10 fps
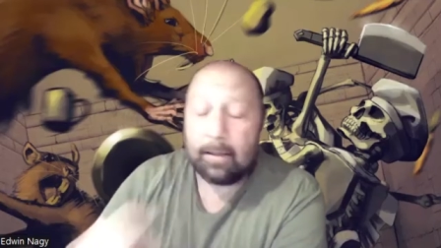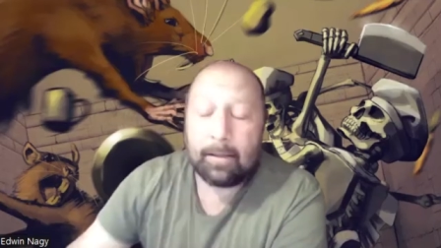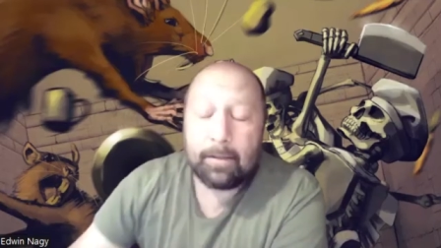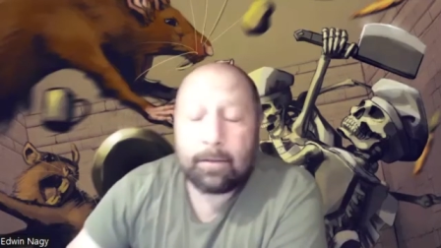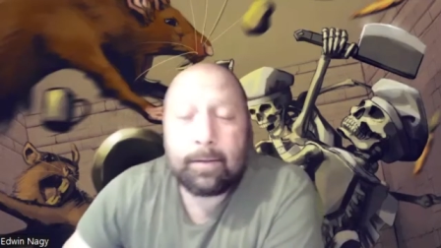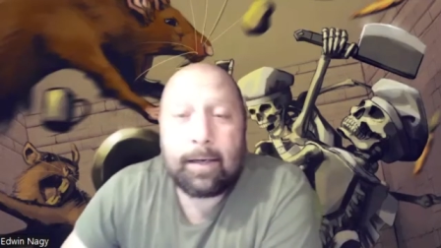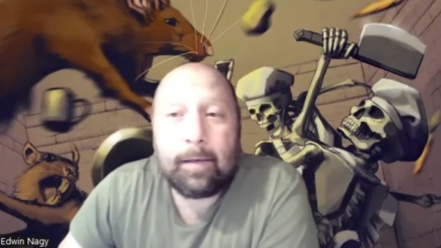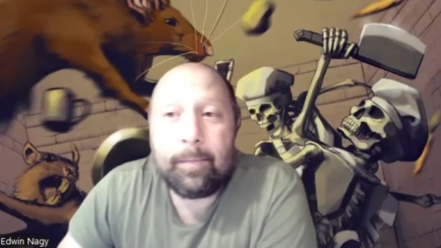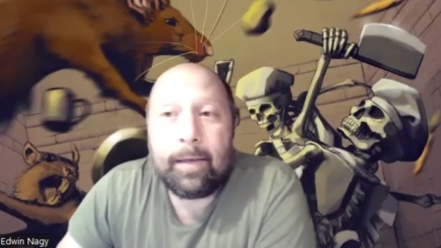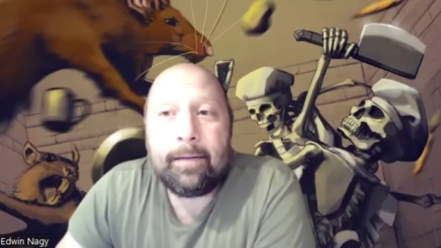Uh, there's no
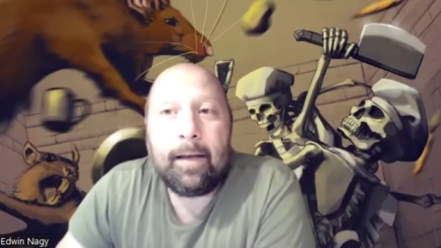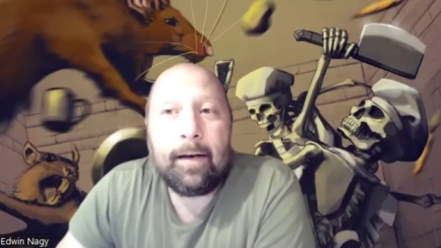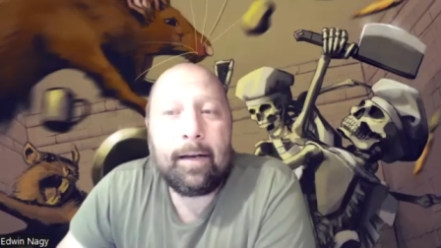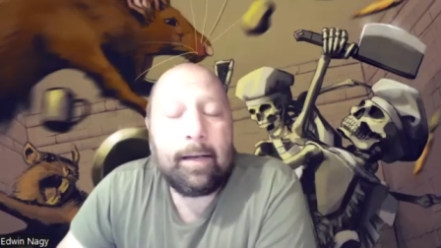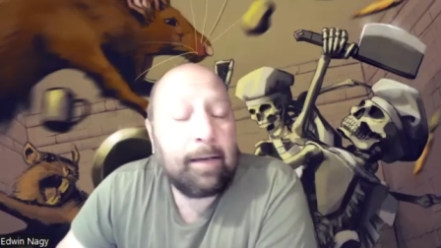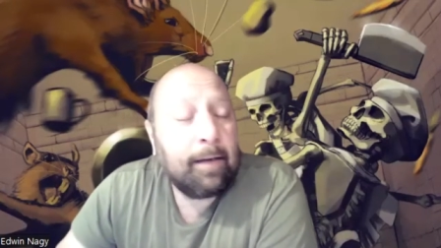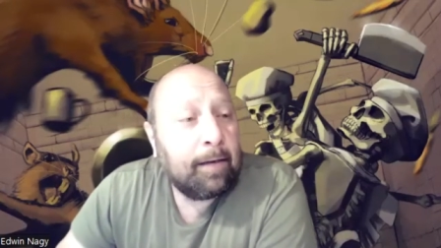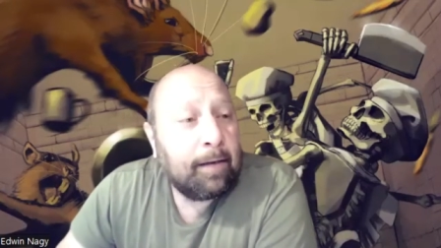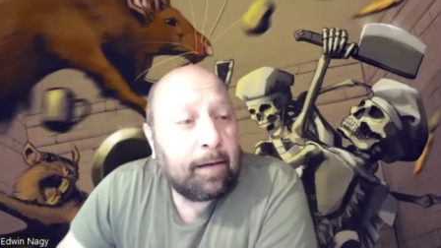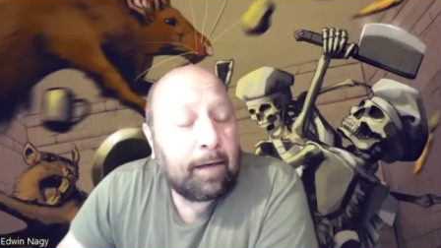doubt about that. I
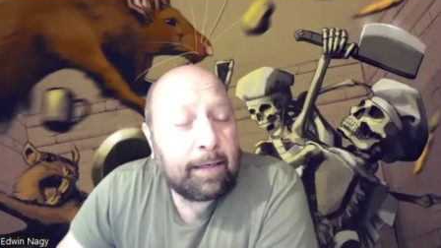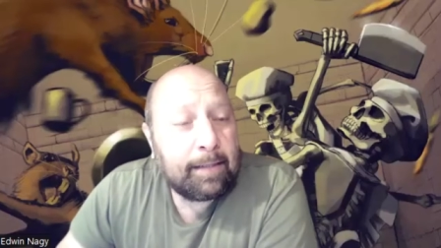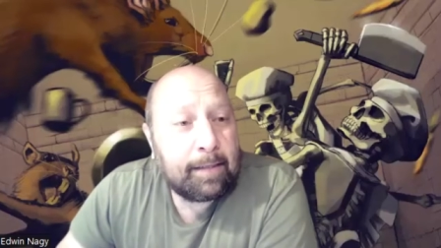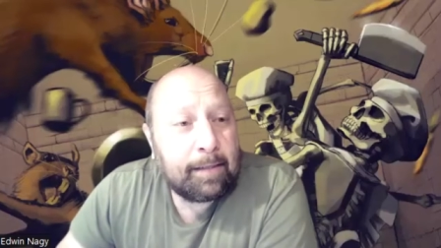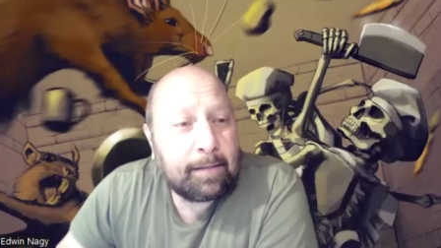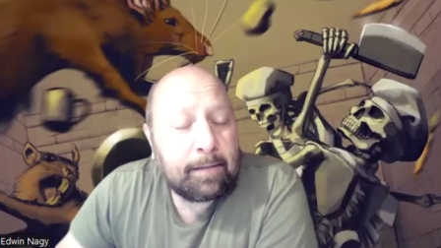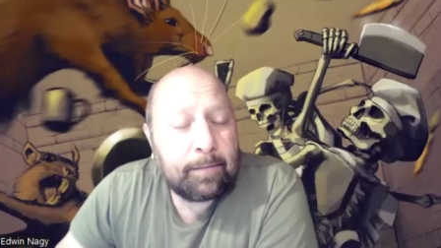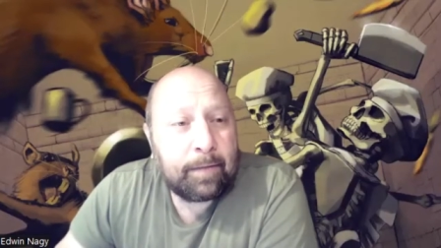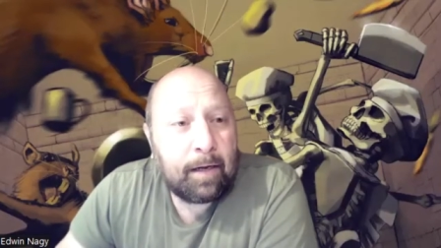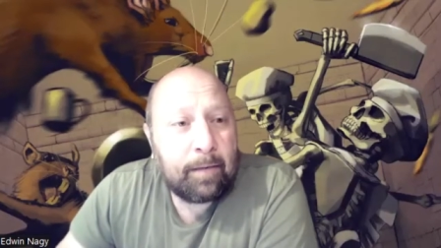I sent
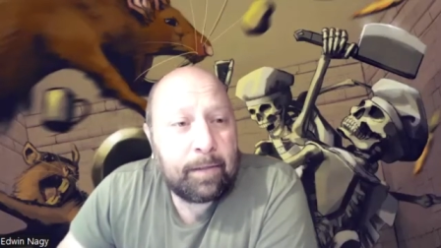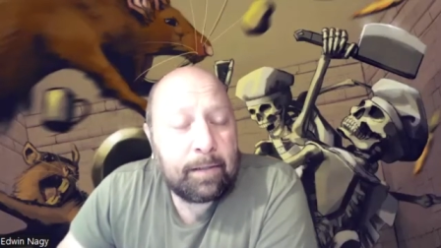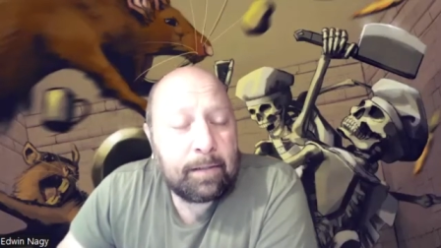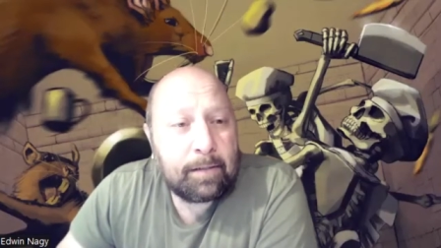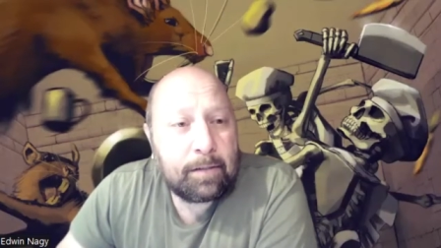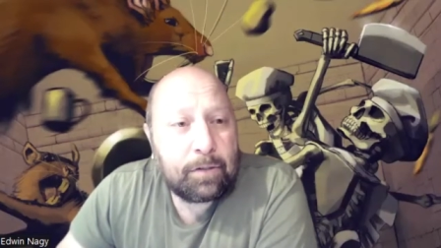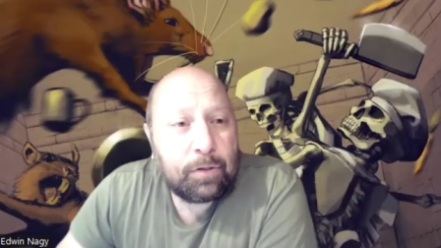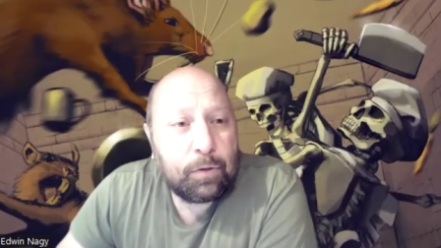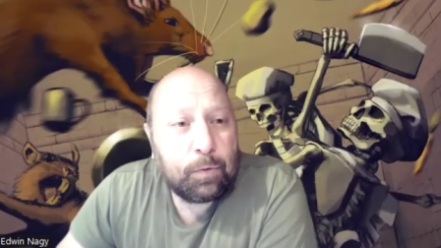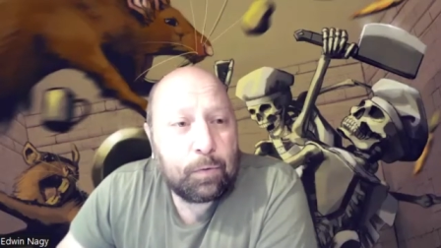some comments
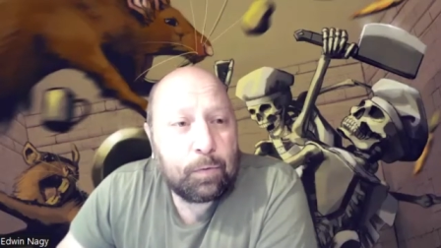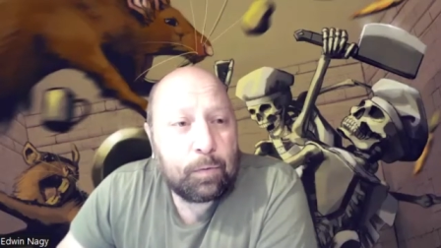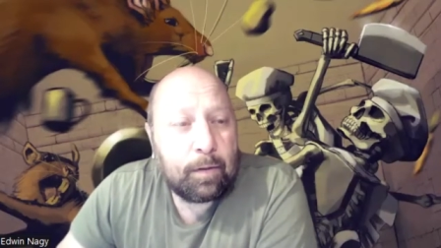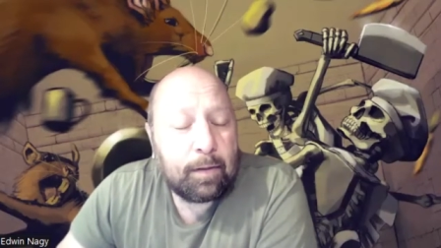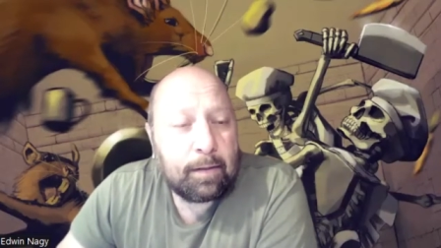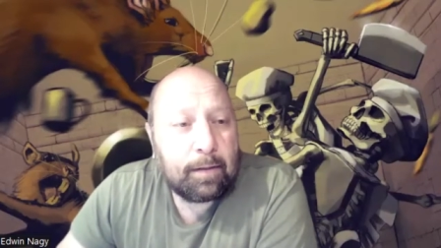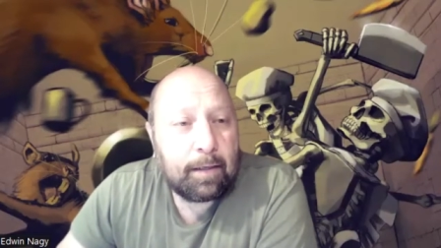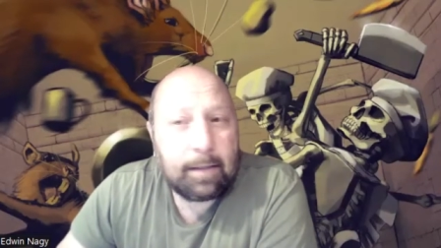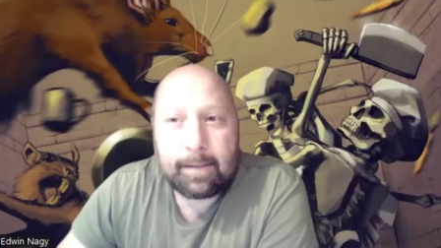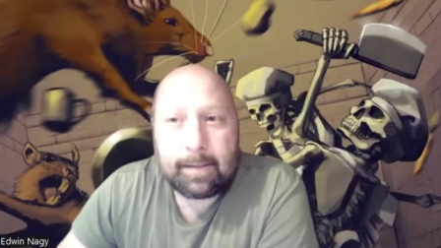to
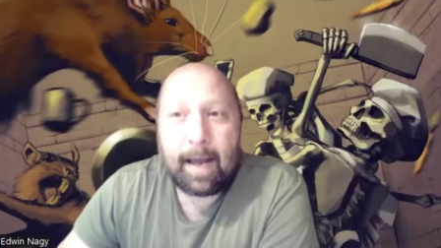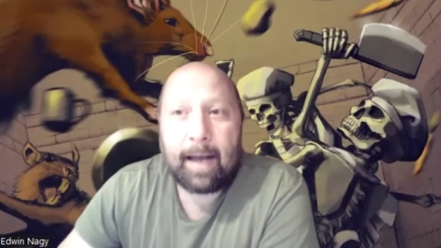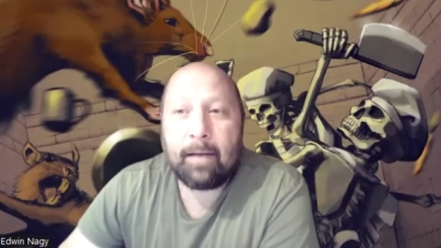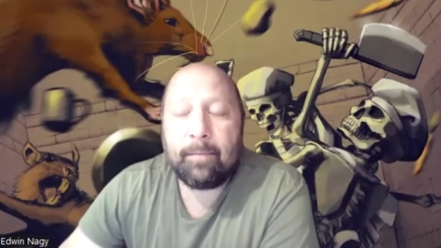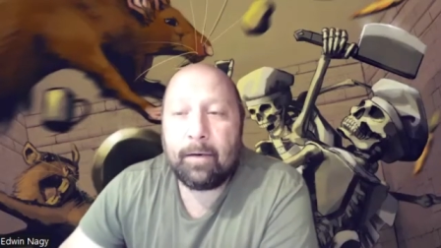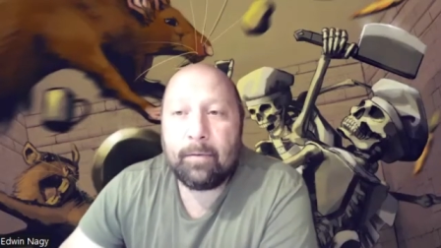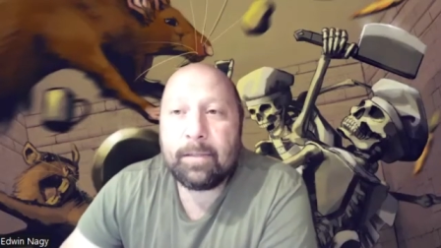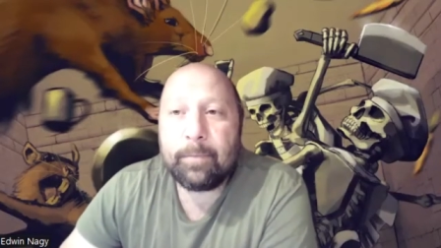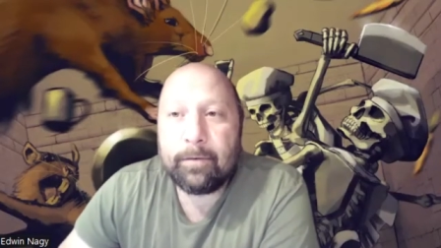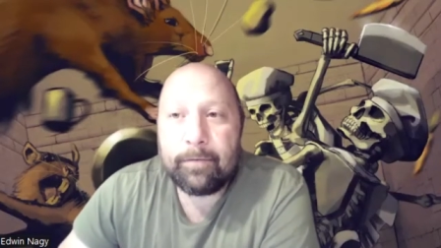uh, Zach about
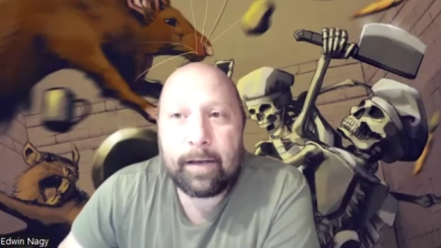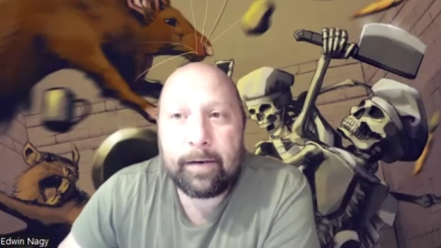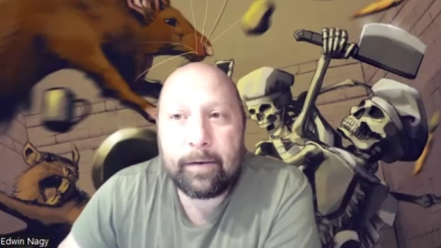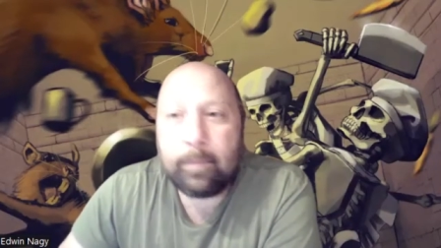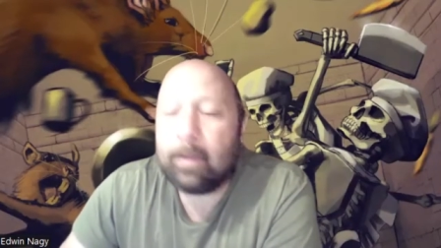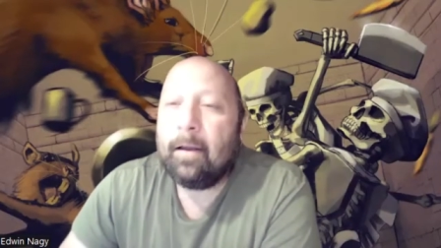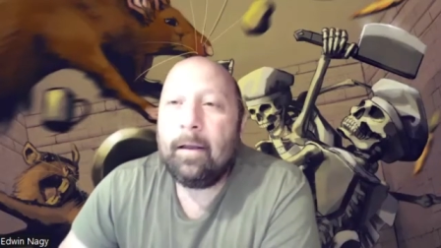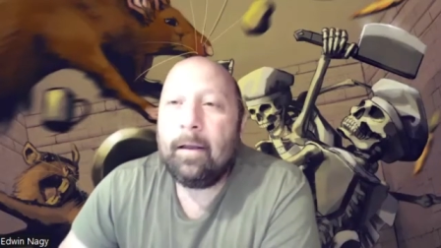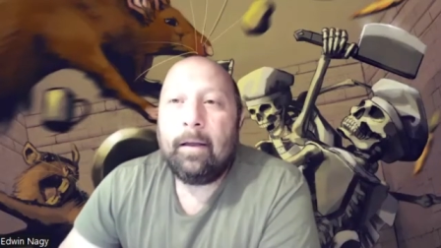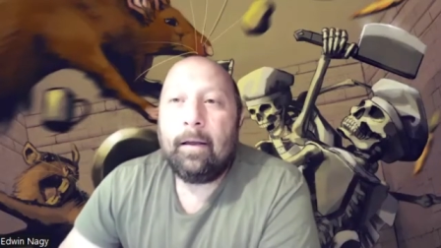Whisper and Venom
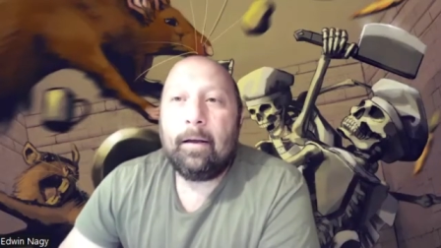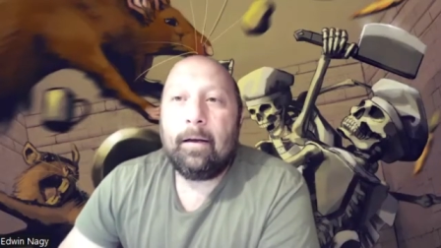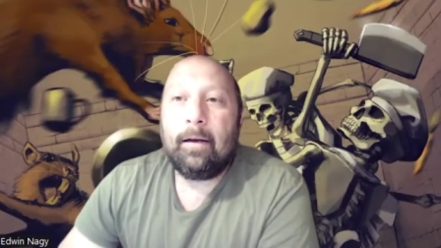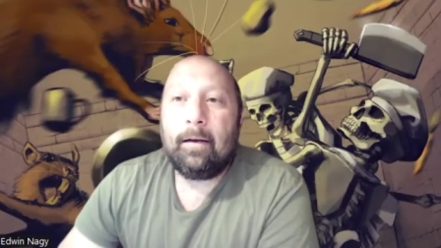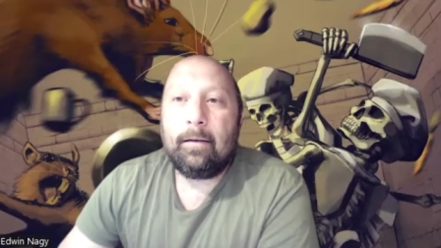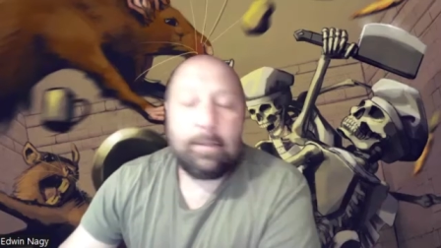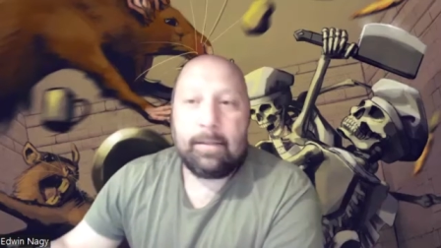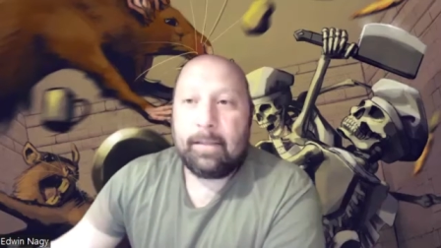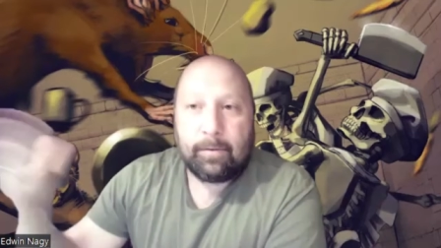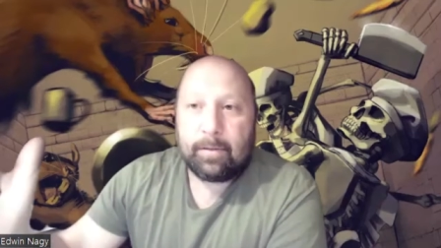uh,
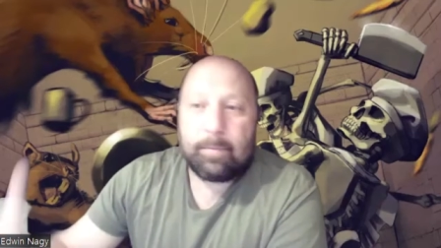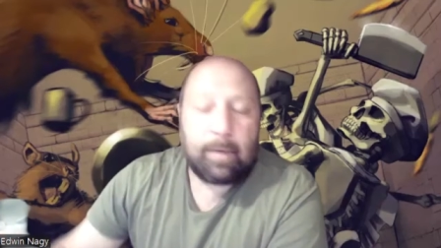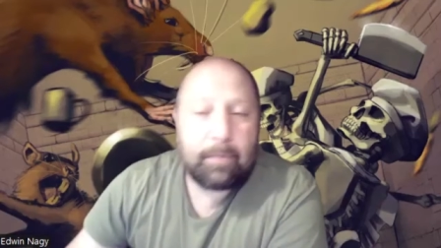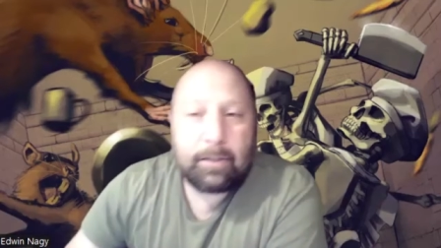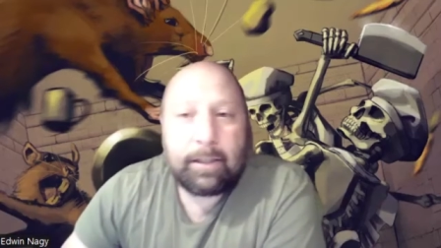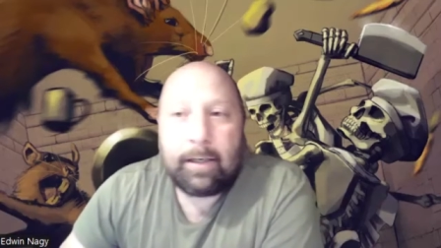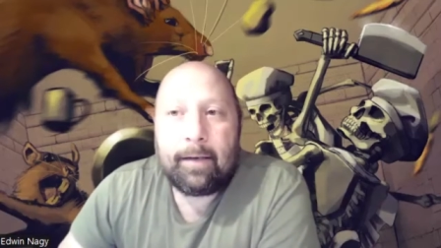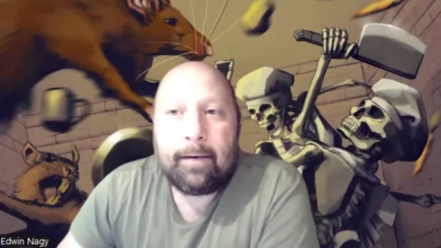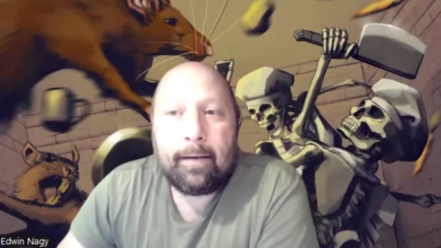just as he was publishing it.